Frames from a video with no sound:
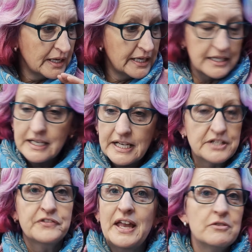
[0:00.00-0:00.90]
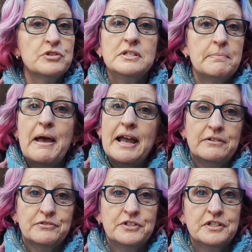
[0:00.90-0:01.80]
It's thousands of
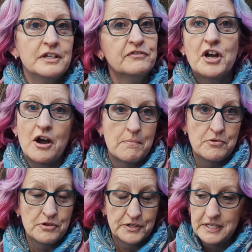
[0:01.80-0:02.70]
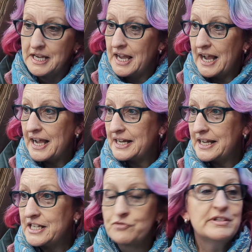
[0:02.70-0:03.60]
pounds of cardboard, and
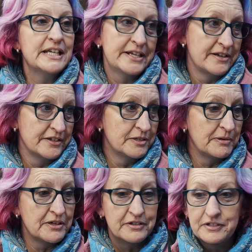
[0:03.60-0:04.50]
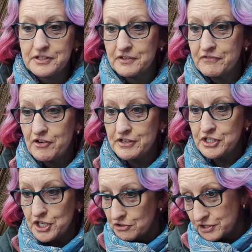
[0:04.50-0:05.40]
it's ridiculous because the
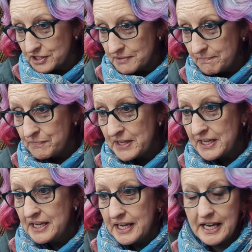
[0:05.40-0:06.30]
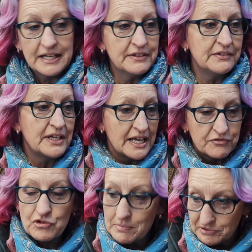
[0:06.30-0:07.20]
florists use them and then they have
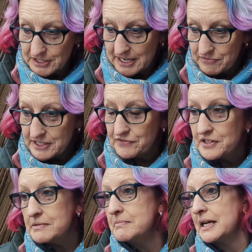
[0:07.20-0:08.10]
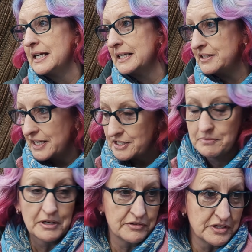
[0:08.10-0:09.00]
trouble to get rid of them, and it takes up
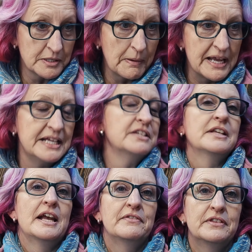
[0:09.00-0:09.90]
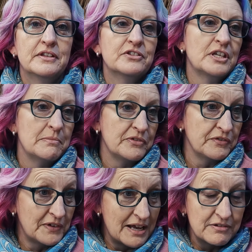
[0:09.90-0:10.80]
loads of space, and some of the
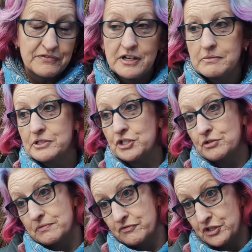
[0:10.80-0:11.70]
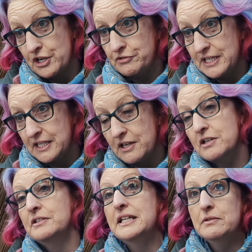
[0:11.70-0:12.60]
flower farmers use them for no-dig
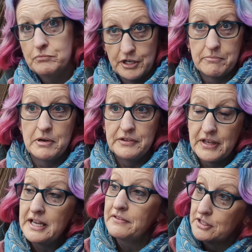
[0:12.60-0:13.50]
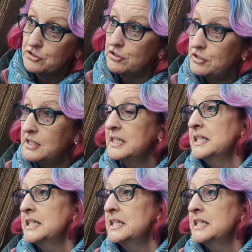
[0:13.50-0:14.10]
gardening. Don't mind that, that's good.